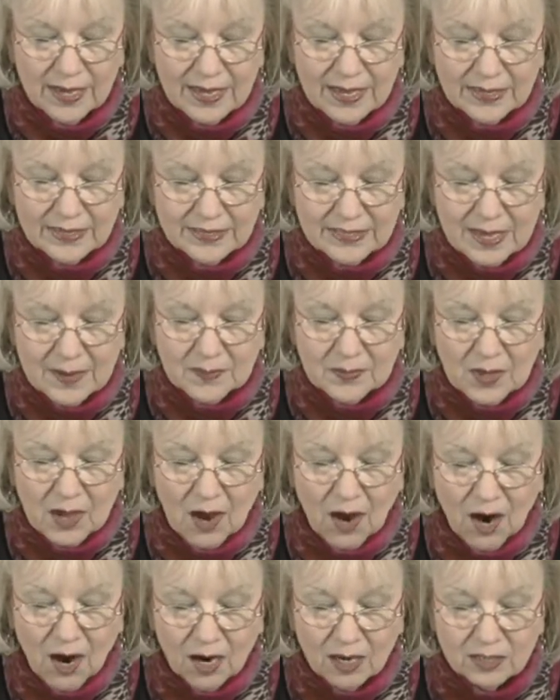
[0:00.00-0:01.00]
except the
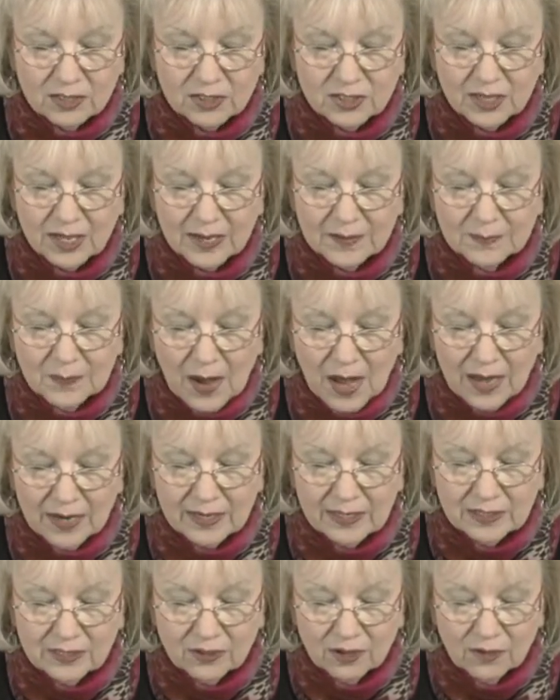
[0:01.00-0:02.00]
hearts and
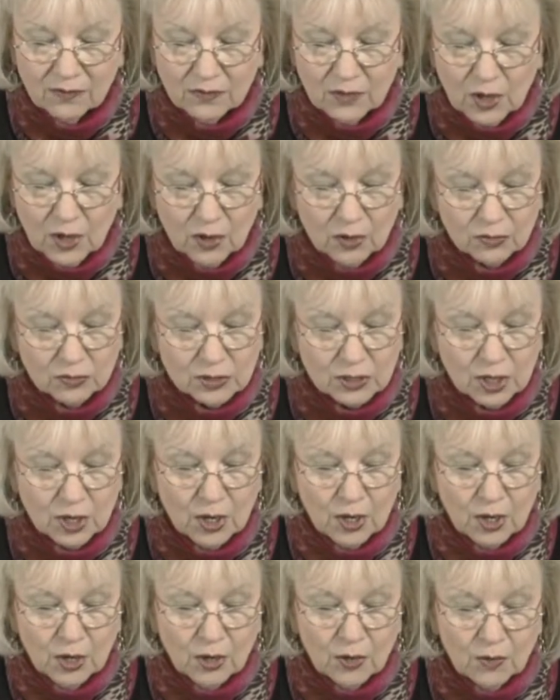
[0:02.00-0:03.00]
bodies of those
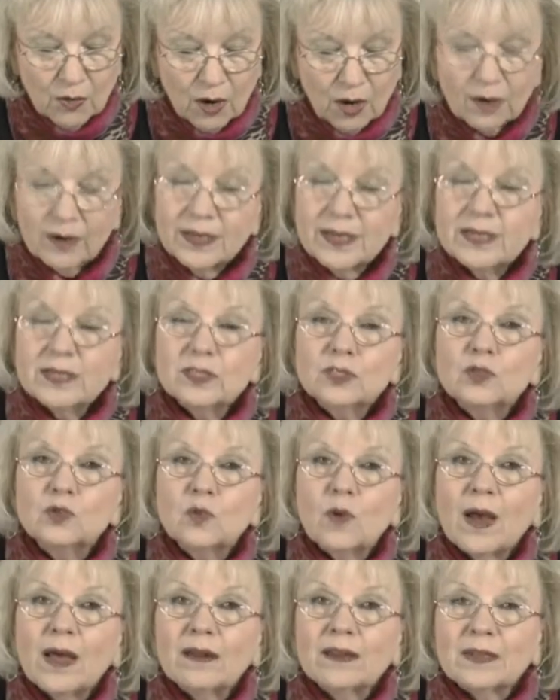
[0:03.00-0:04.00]
who are his
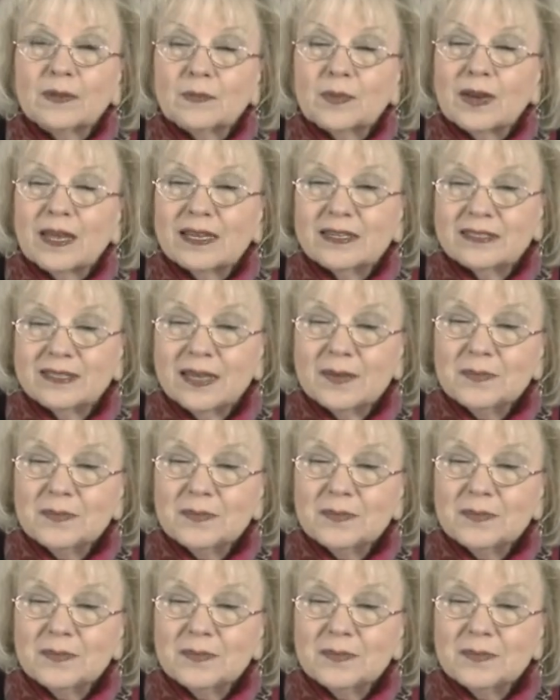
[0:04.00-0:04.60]
dwelling place.